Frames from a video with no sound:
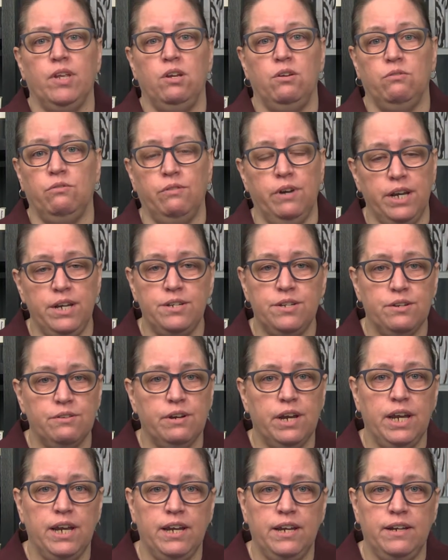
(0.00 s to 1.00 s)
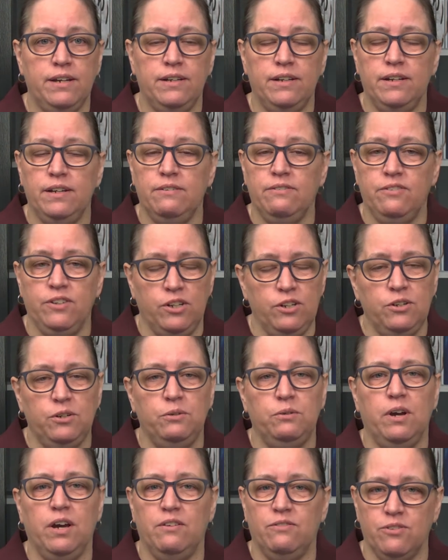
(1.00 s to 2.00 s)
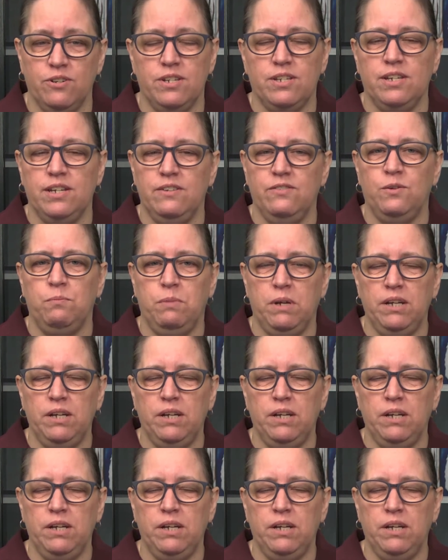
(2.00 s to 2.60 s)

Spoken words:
Raise your hand if you have received